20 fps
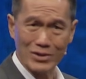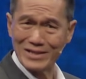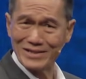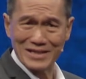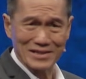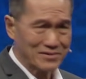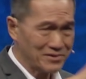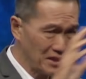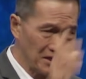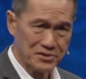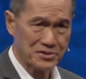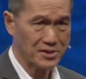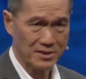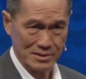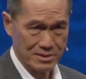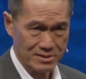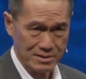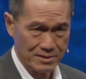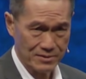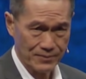We need
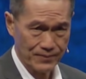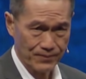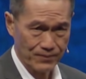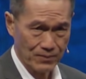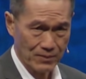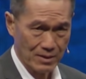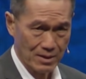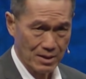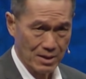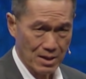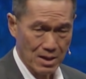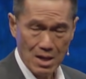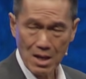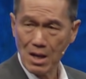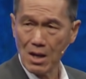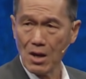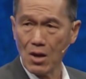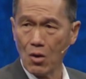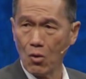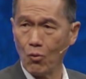teachers.
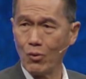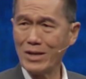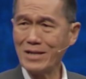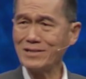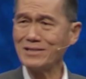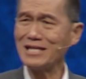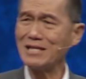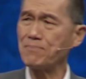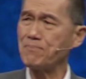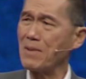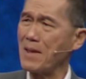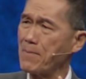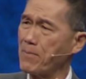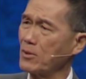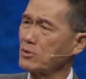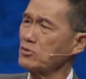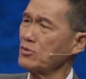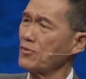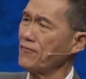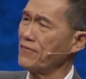We need
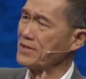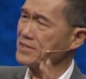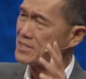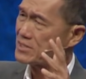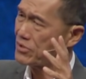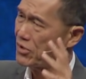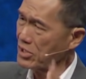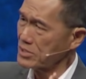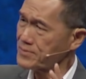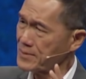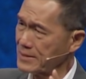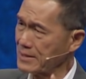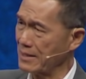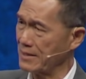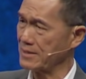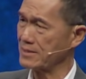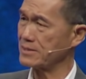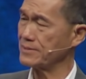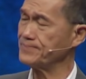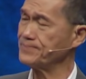people to visit
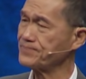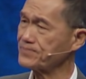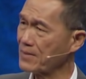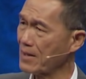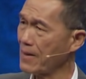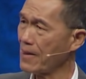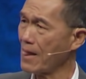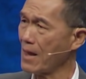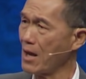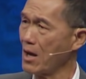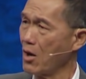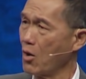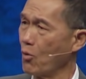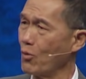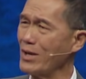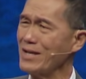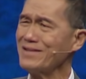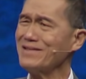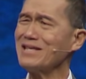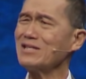hospitals.
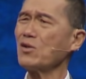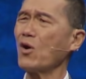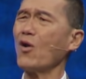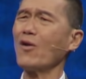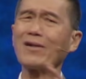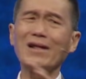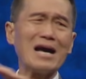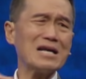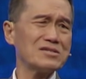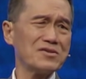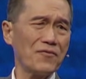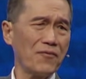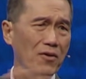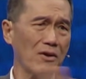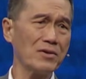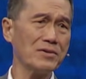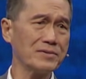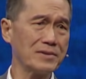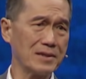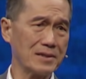We need all kinds of
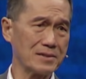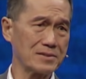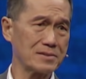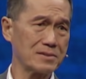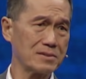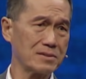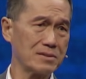volunteers.